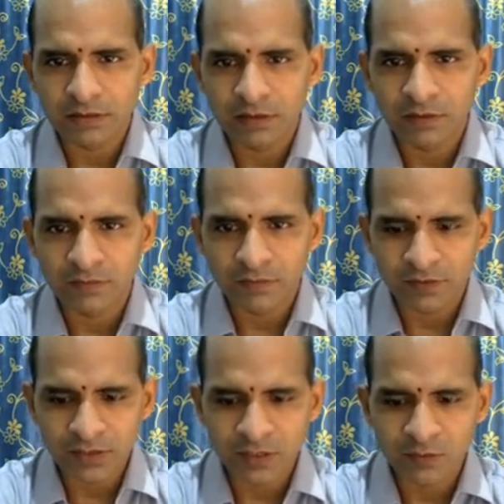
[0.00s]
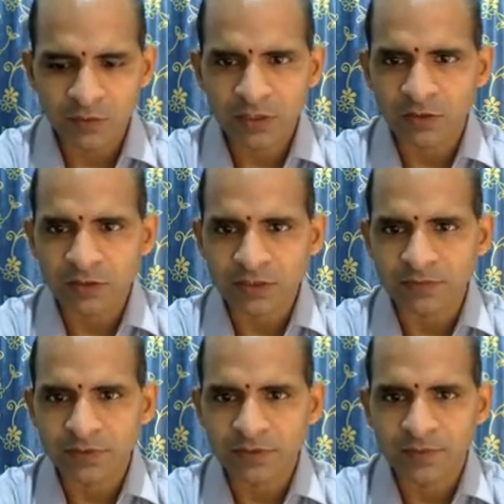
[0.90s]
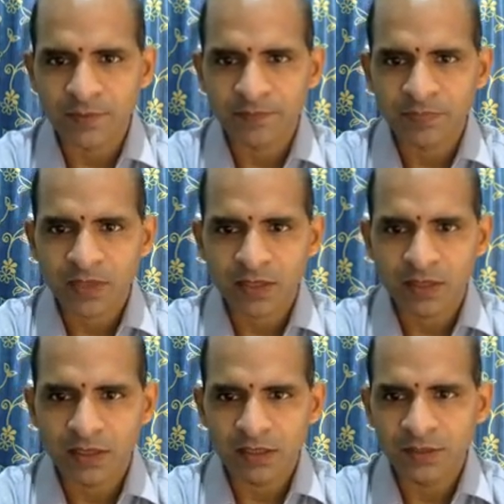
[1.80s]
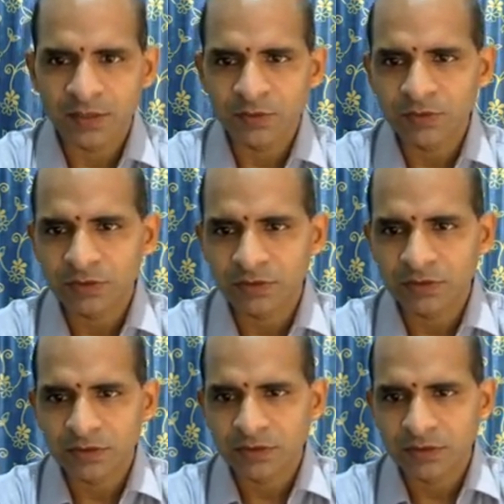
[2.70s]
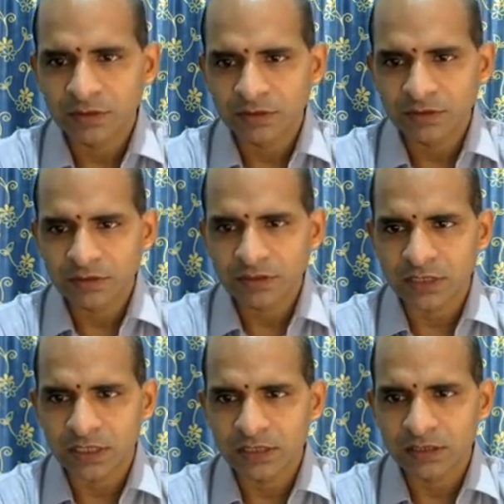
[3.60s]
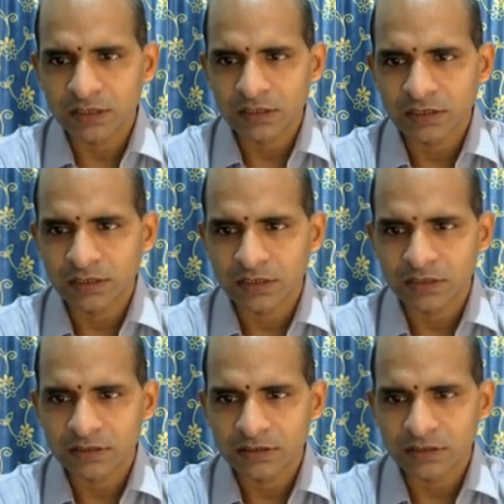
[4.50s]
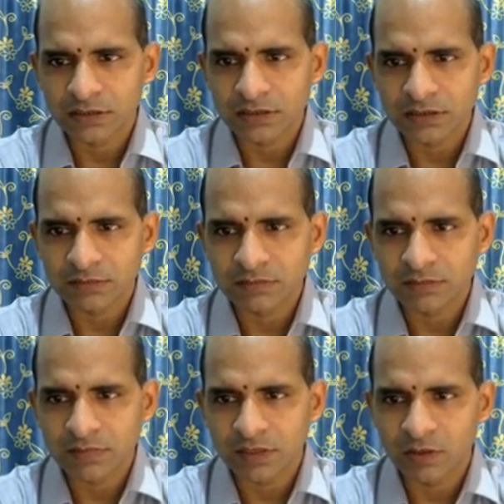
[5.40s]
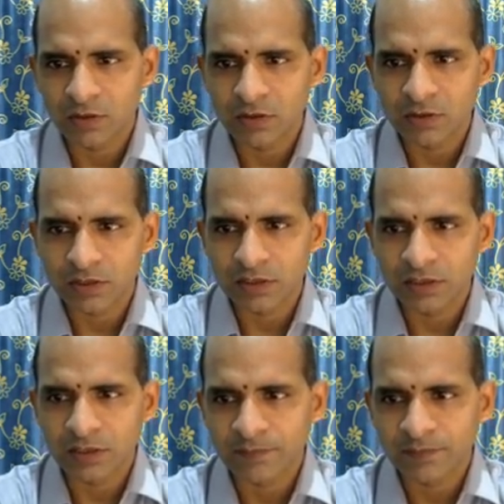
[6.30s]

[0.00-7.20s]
of real world concept. New scanner system dot in.